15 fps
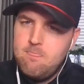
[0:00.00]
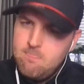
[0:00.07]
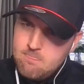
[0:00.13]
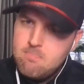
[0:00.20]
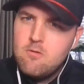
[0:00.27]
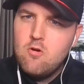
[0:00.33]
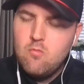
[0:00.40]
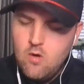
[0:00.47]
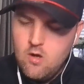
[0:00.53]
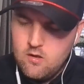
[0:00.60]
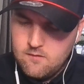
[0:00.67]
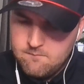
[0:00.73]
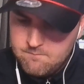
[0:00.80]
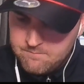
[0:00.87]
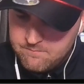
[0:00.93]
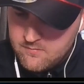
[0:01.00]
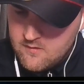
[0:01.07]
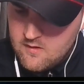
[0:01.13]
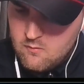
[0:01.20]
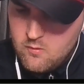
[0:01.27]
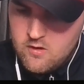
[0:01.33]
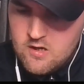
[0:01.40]
Good work.
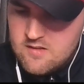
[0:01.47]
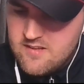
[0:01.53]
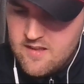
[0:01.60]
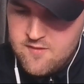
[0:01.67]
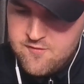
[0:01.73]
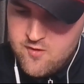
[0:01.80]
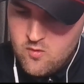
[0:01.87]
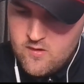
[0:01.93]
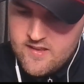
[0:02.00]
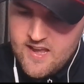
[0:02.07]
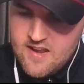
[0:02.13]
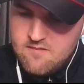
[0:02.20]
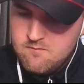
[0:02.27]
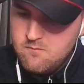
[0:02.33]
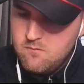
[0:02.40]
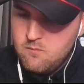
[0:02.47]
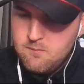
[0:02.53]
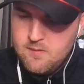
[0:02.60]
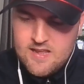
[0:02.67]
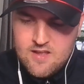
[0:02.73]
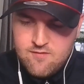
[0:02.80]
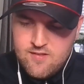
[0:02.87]
We're going to take the fuel again.
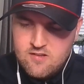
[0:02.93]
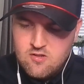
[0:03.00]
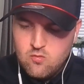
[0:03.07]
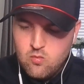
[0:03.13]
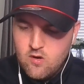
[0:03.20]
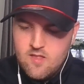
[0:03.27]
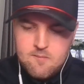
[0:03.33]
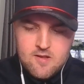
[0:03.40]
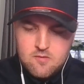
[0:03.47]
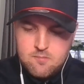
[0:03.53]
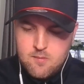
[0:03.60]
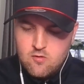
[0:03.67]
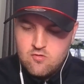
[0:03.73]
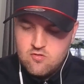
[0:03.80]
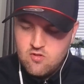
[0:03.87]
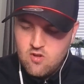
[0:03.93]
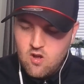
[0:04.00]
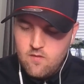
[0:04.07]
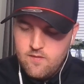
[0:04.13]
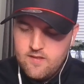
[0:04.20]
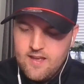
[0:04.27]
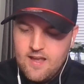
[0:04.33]
Believe this is one of the best boosts
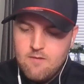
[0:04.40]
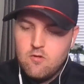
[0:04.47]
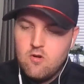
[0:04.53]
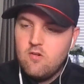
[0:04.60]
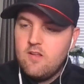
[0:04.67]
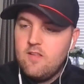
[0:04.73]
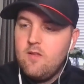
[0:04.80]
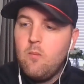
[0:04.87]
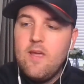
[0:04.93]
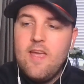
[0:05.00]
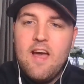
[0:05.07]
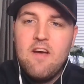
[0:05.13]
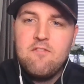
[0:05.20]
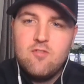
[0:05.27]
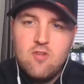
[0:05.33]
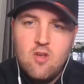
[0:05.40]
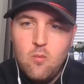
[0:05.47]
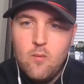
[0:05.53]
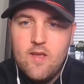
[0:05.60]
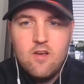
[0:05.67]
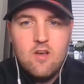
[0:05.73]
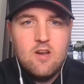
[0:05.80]
on the game currently that we have. So
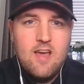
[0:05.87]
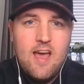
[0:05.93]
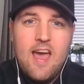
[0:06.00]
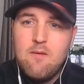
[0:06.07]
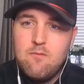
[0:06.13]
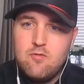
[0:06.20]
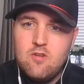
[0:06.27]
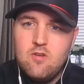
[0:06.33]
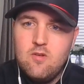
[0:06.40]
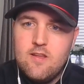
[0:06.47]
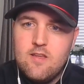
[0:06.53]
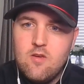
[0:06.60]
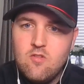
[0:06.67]
we're going to absolutely use